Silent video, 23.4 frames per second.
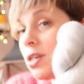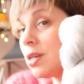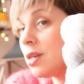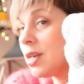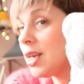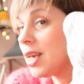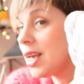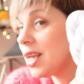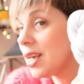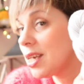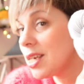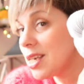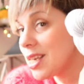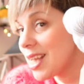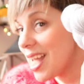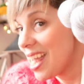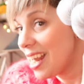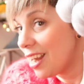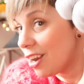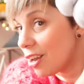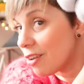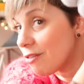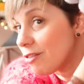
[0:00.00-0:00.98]
to knit
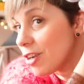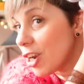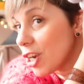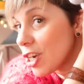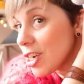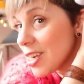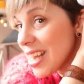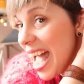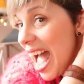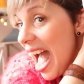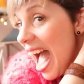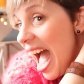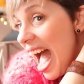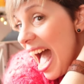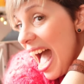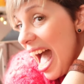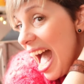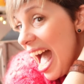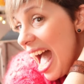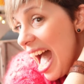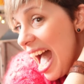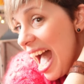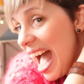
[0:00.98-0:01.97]
a love knot,
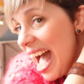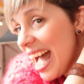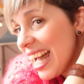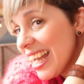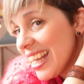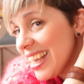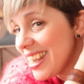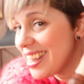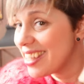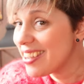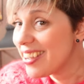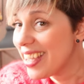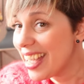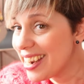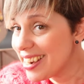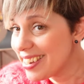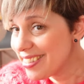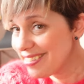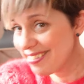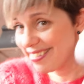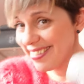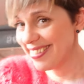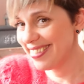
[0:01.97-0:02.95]
you can.